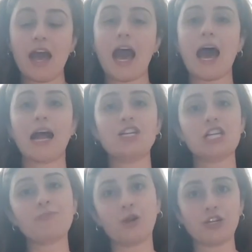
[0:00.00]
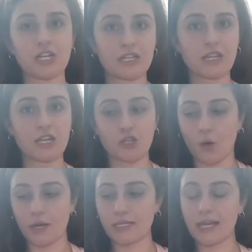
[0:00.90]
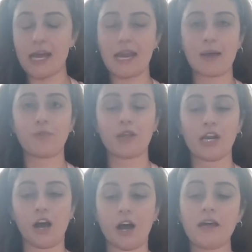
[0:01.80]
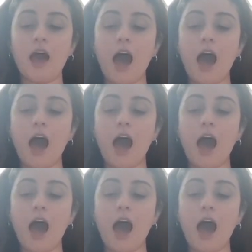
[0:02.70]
and I just purchased this corset and I put it on,